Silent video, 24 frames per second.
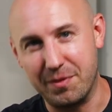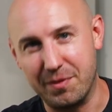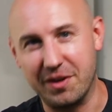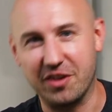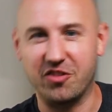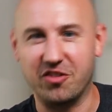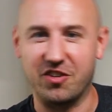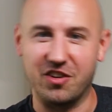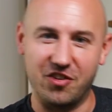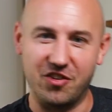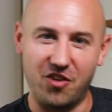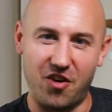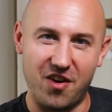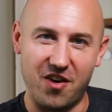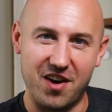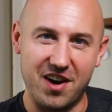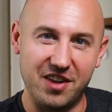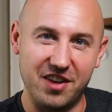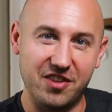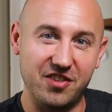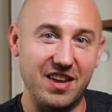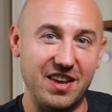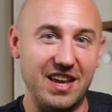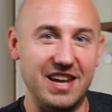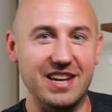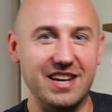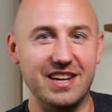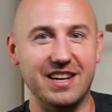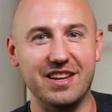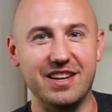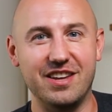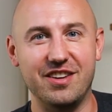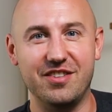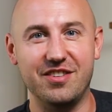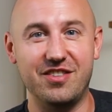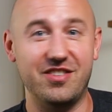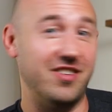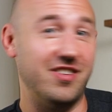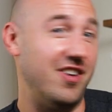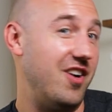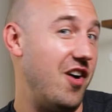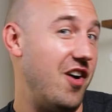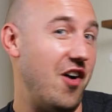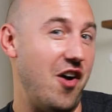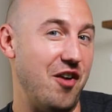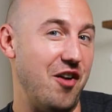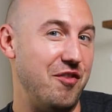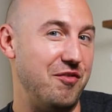amongst guitarists, and it is
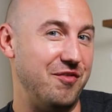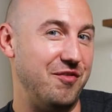our